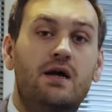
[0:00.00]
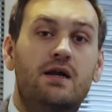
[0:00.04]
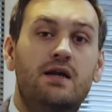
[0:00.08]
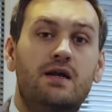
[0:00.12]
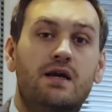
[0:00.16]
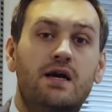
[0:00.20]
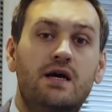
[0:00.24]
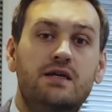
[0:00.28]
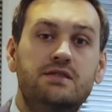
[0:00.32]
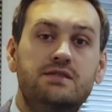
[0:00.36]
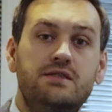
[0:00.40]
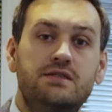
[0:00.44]

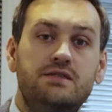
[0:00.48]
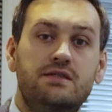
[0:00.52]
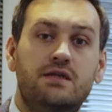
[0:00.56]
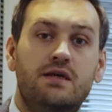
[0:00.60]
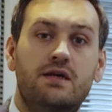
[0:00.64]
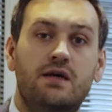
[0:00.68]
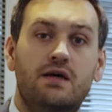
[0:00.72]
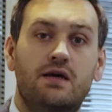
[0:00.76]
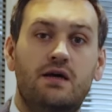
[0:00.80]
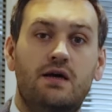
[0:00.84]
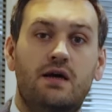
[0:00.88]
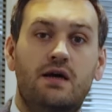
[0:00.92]

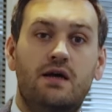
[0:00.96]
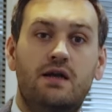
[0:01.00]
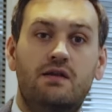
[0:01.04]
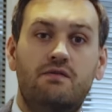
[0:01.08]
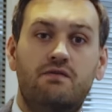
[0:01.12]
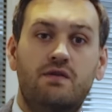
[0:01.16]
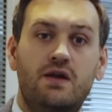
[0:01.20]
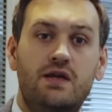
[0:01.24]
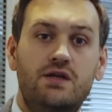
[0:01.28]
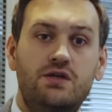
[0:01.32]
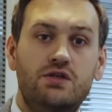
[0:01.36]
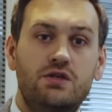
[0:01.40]
Regarding
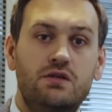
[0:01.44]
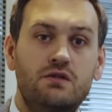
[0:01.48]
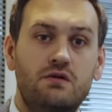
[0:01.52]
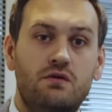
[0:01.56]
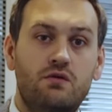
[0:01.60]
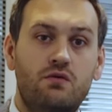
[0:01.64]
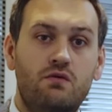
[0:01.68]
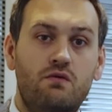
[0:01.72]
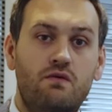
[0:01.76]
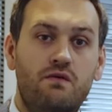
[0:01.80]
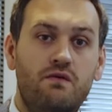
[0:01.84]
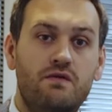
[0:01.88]
inflation
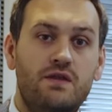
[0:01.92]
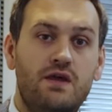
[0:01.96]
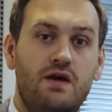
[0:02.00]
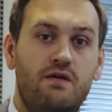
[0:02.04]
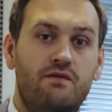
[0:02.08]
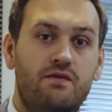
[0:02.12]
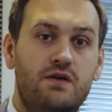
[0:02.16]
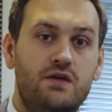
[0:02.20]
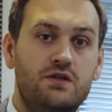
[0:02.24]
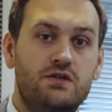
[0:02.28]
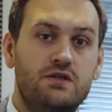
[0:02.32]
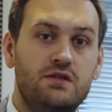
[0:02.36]
growth,
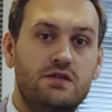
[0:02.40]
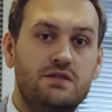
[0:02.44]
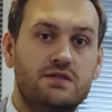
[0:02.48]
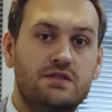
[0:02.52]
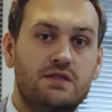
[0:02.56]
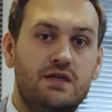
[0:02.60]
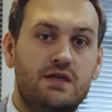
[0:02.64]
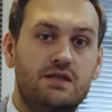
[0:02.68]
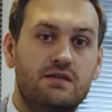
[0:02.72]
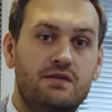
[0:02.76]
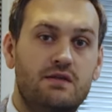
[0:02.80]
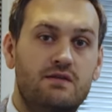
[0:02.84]
the official
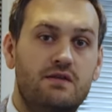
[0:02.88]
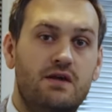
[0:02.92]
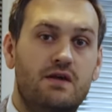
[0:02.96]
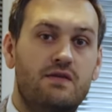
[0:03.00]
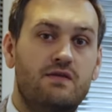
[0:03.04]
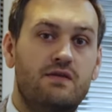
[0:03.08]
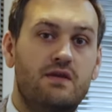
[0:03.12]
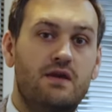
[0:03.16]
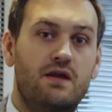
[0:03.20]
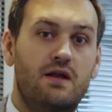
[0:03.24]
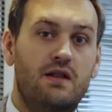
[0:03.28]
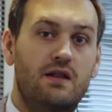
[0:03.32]
said
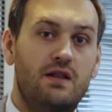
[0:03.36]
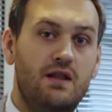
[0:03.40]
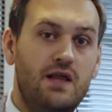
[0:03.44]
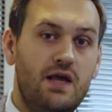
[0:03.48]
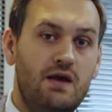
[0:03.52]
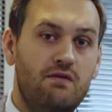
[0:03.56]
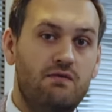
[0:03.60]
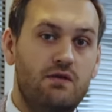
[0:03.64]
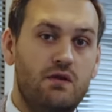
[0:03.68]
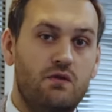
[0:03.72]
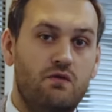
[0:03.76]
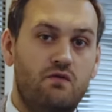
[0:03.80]
that the
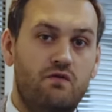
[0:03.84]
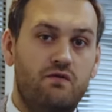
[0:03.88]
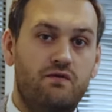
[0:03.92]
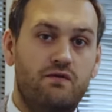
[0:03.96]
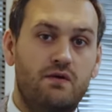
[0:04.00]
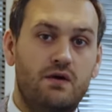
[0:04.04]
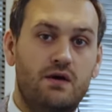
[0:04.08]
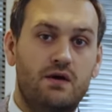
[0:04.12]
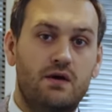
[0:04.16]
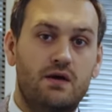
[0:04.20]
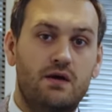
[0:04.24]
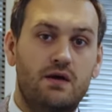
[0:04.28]
level
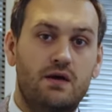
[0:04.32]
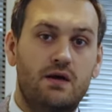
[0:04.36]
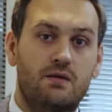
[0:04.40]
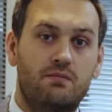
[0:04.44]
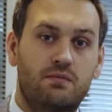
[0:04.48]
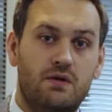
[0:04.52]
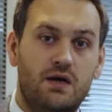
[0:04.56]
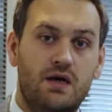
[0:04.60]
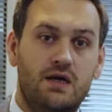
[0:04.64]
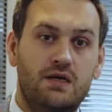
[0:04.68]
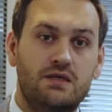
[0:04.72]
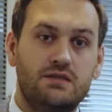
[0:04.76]

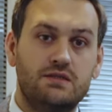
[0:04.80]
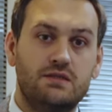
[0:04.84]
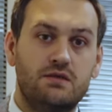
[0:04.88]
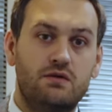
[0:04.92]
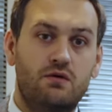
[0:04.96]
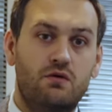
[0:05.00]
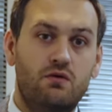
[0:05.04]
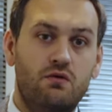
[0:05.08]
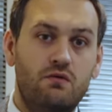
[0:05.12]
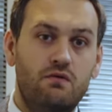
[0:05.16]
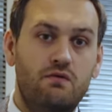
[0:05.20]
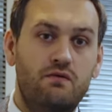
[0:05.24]
of price
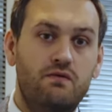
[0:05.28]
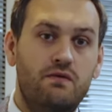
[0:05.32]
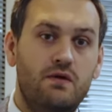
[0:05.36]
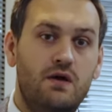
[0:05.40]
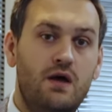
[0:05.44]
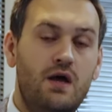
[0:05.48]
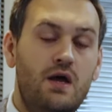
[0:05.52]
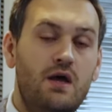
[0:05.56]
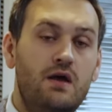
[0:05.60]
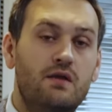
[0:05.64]
growth